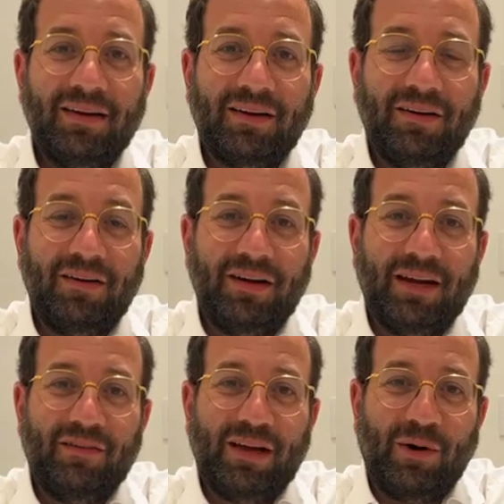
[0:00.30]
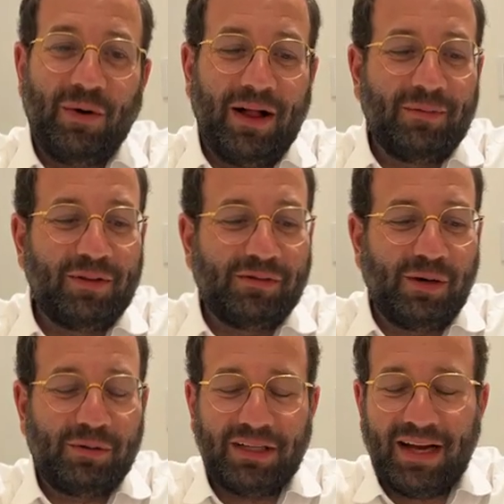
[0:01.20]
Good evening and welcome to the real
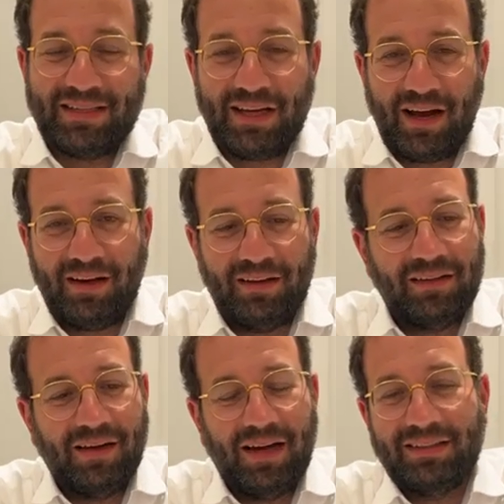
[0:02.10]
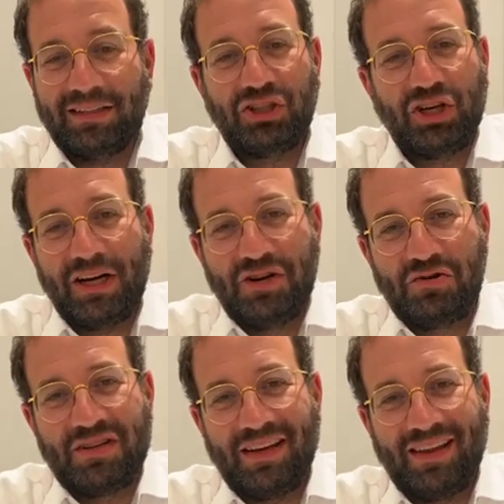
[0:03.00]
world. I saw such an
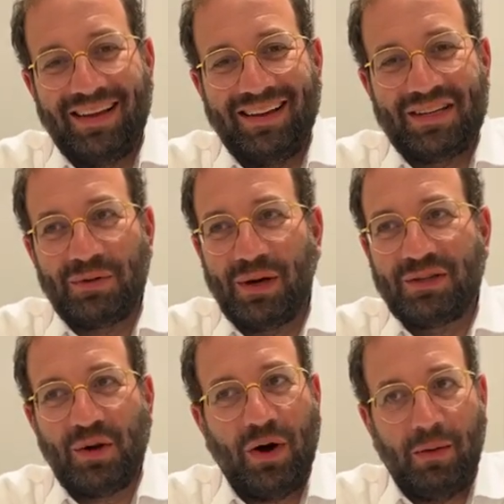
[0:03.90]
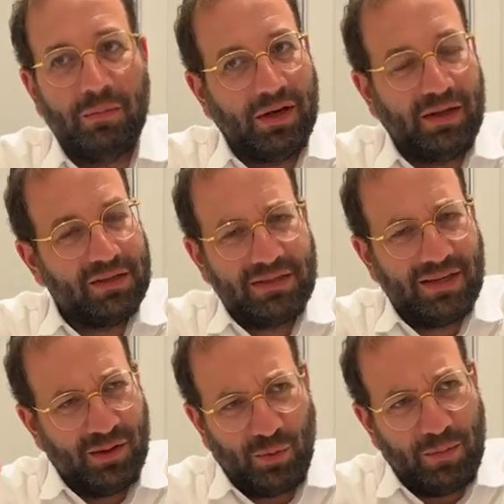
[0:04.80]
interesting thing this week. So humbling to
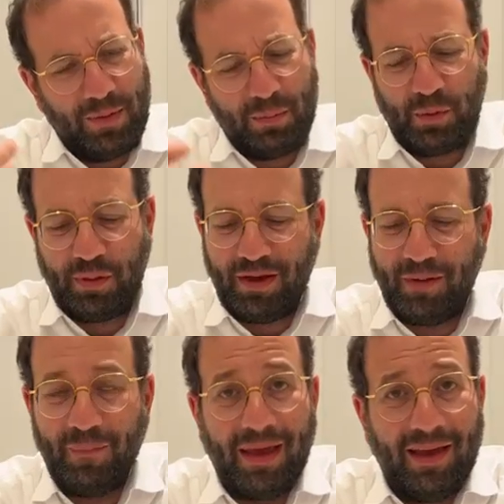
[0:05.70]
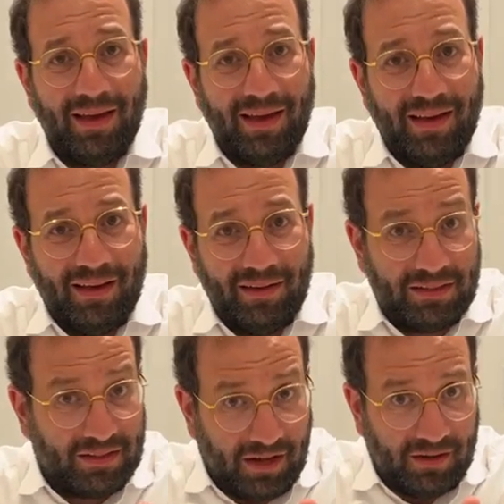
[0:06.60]
see the way people think.
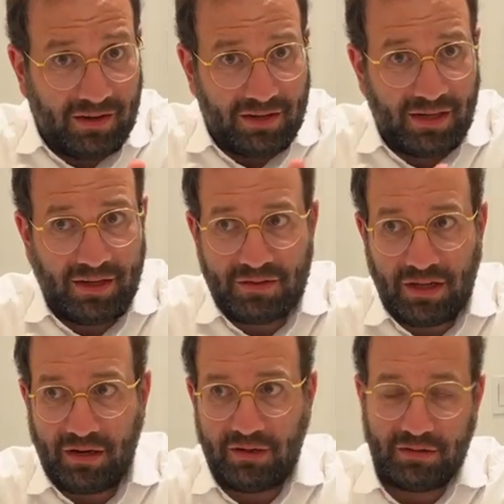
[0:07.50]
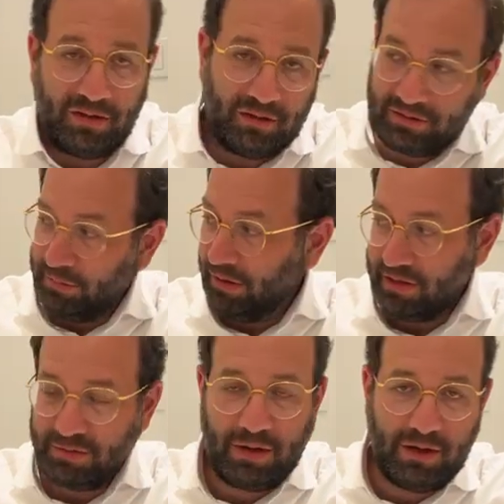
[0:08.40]
Staka, you didn't give staka, so somebody
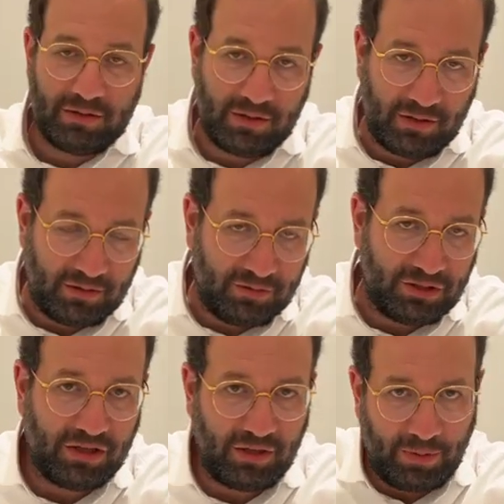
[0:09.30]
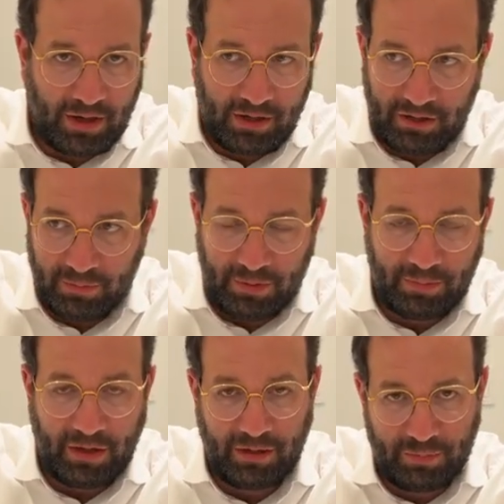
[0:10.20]
comes by, so you reach into your pocket, you put
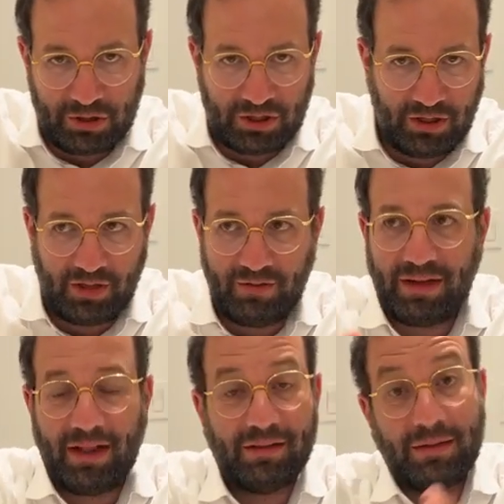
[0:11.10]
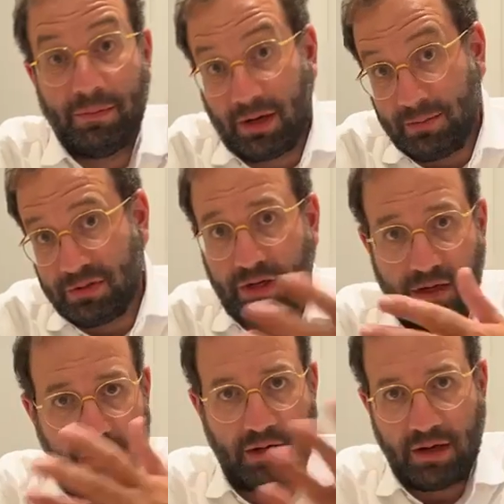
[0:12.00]
money in the pushka, you give $1, somebody comes to
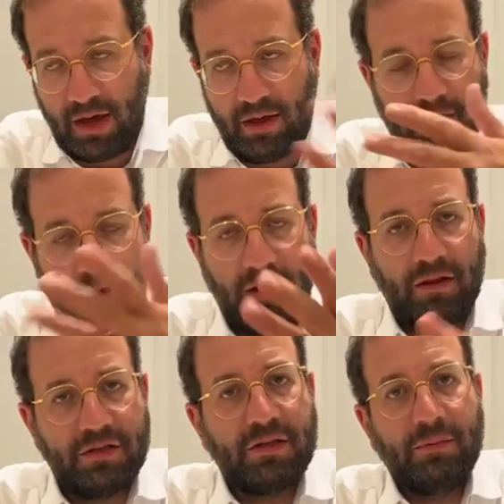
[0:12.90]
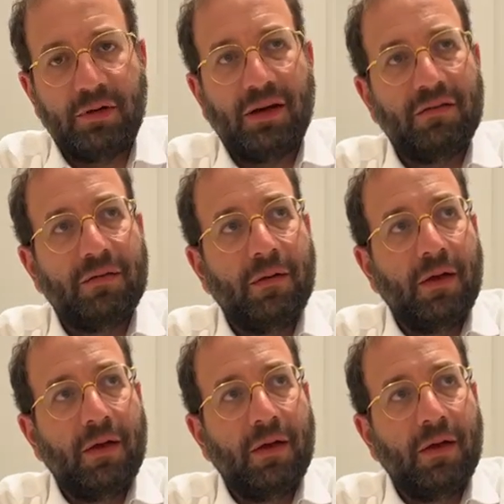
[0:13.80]
you, you have a thing, you listen to them, you give.